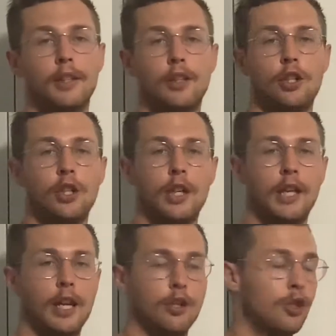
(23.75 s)

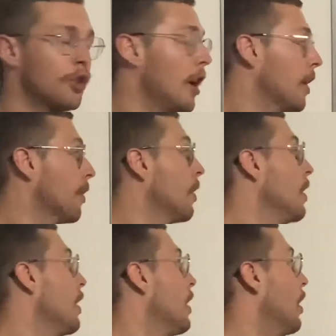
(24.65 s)
conditioning and strength
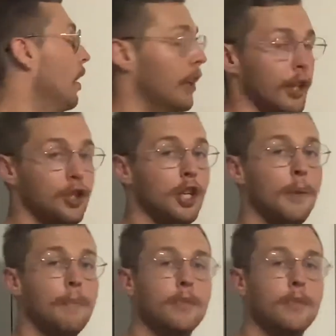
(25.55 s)
in the gym.